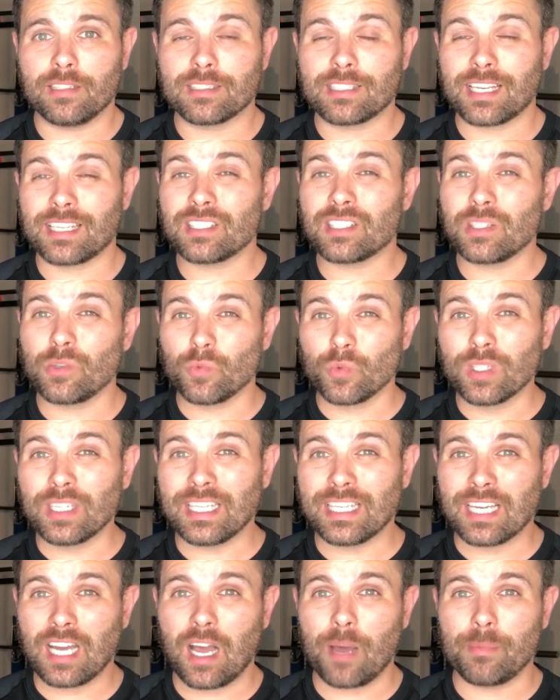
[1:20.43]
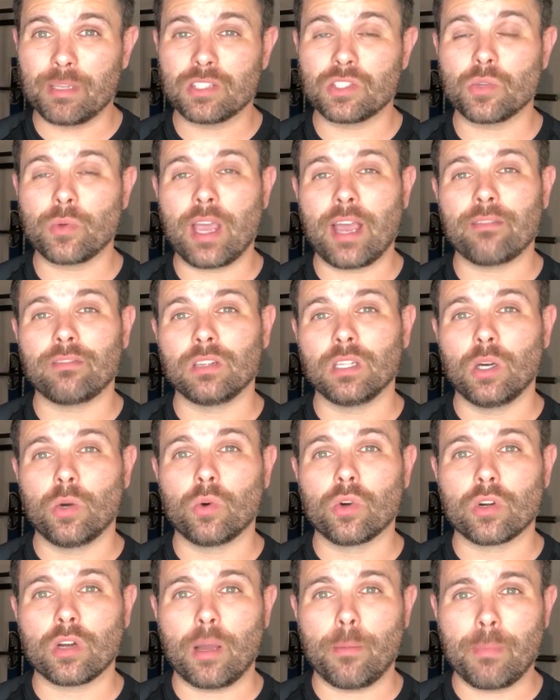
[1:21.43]
It's actually really common to have
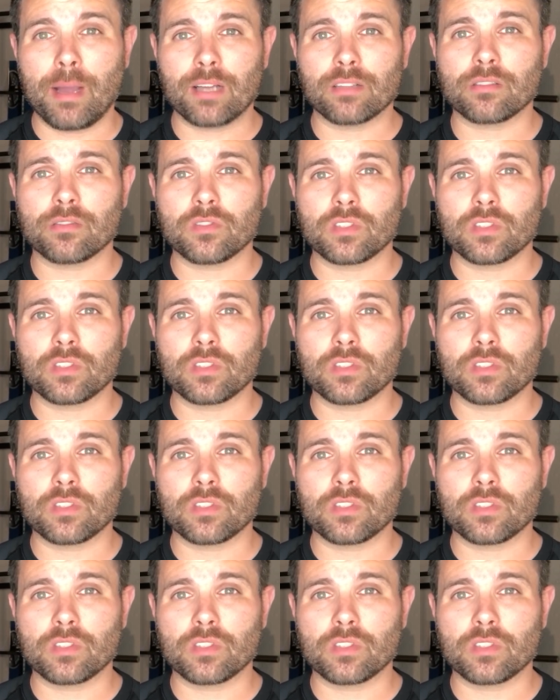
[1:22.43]
lower amounts